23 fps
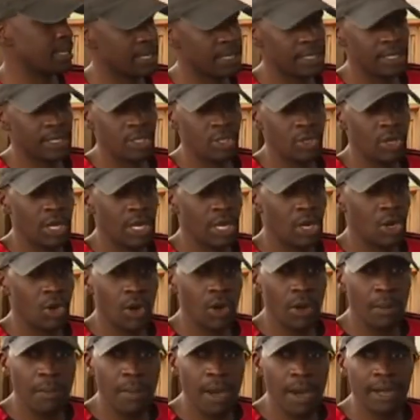and your
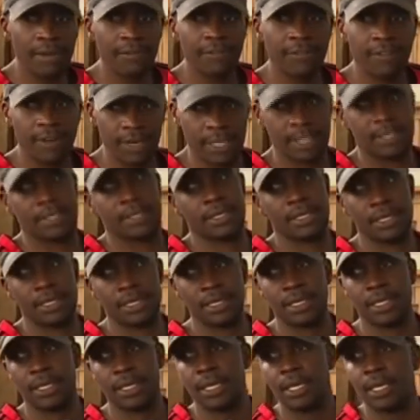lower back
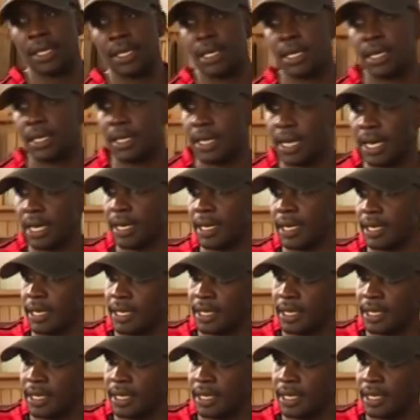fats. Yeah.